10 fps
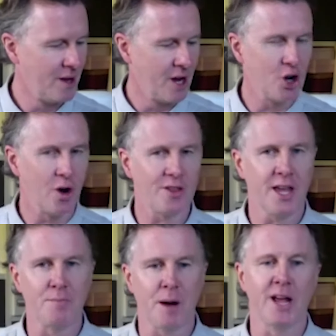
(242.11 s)
You know, I
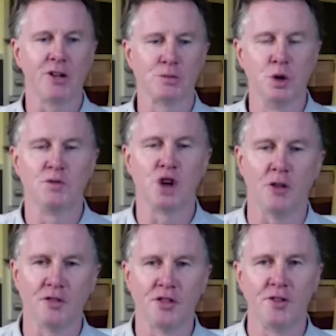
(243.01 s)
think Michael's moved
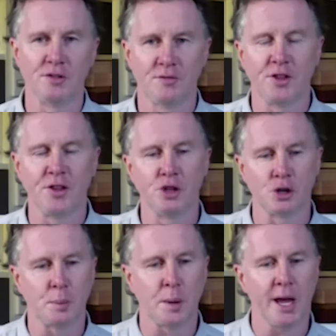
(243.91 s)
on than
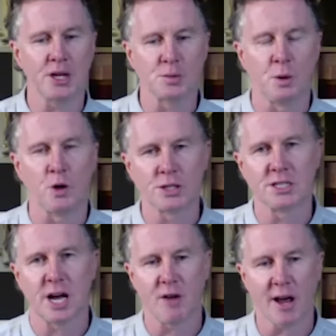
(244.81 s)
just being a sporting
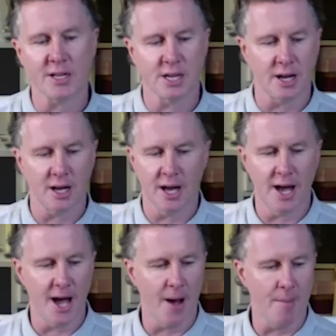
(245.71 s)
director.
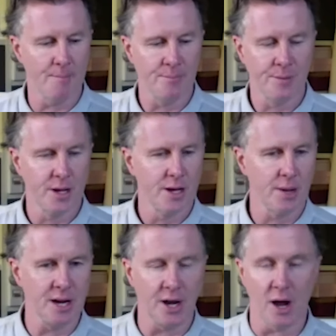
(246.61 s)
I
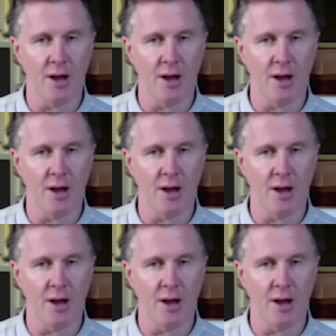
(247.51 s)
mean, I